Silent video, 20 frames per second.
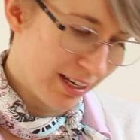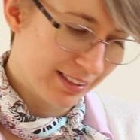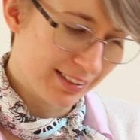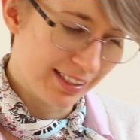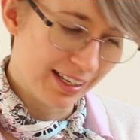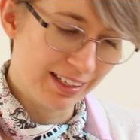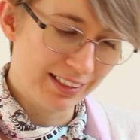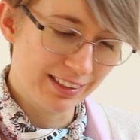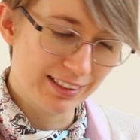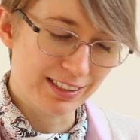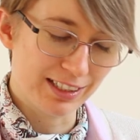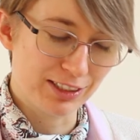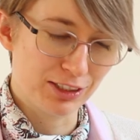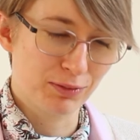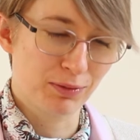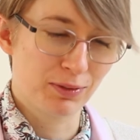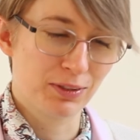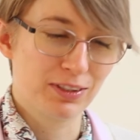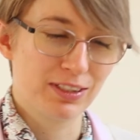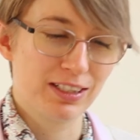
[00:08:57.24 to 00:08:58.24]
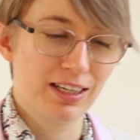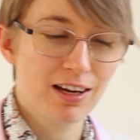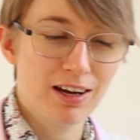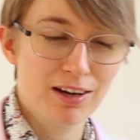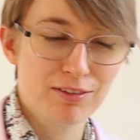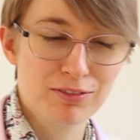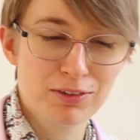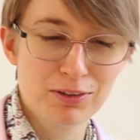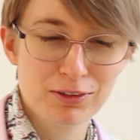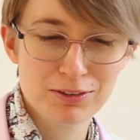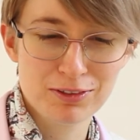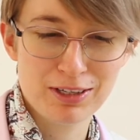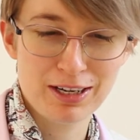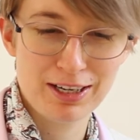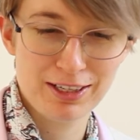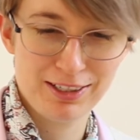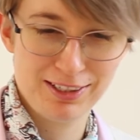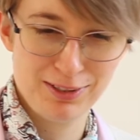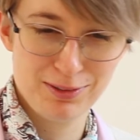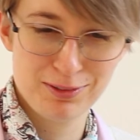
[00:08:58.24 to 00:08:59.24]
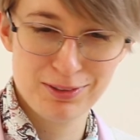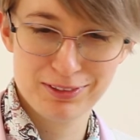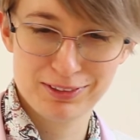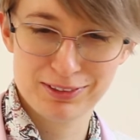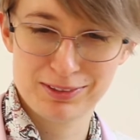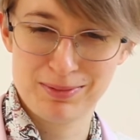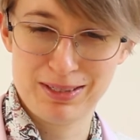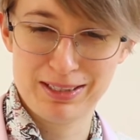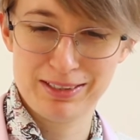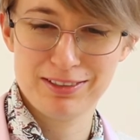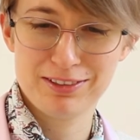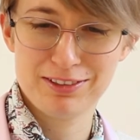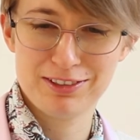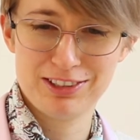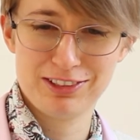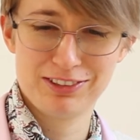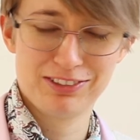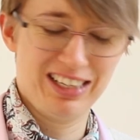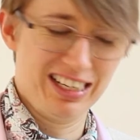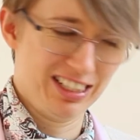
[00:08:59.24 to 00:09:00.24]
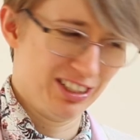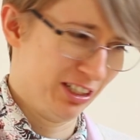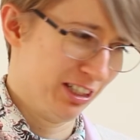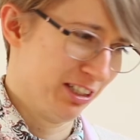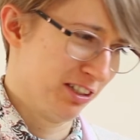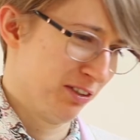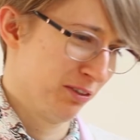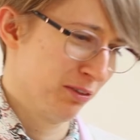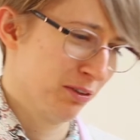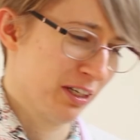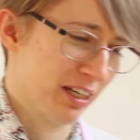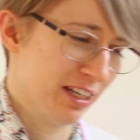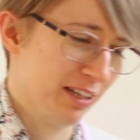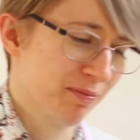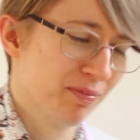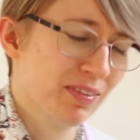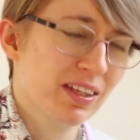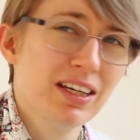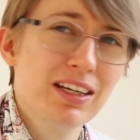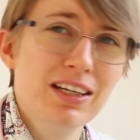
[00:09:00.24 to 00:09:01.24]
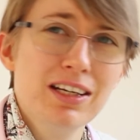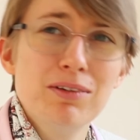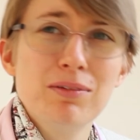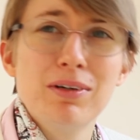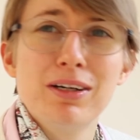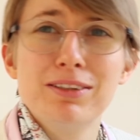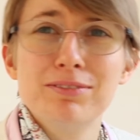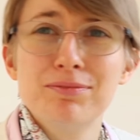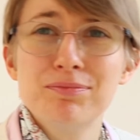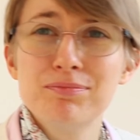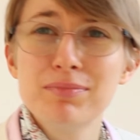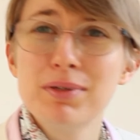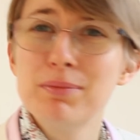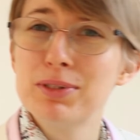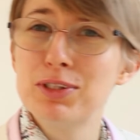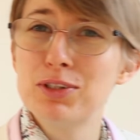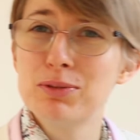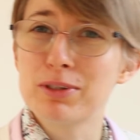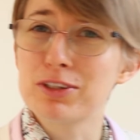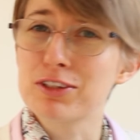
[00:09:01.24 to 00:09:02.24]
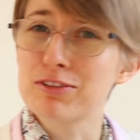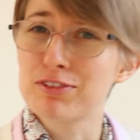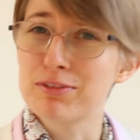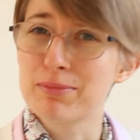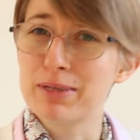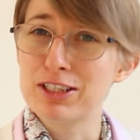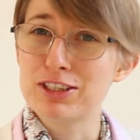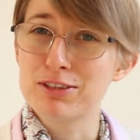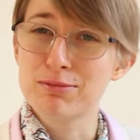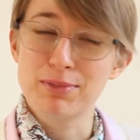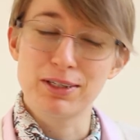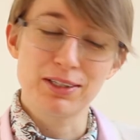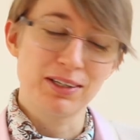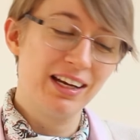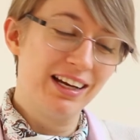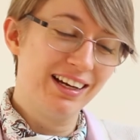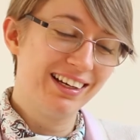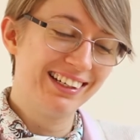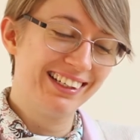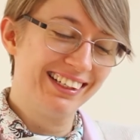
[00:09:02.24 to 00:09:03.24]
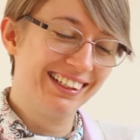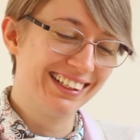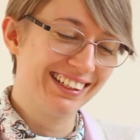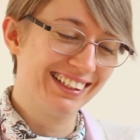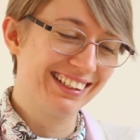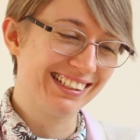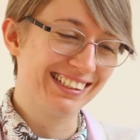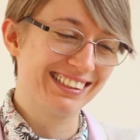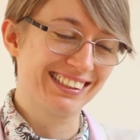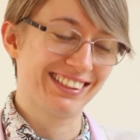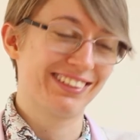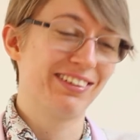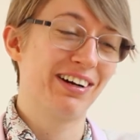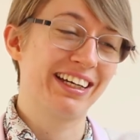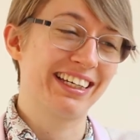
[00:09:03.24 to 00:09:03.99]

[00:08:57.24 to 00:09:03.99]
Saying this, I just wanted to say I have no dry cuticles. I'm like, oh, actually I do. Okay. Well, maybe too much information, but so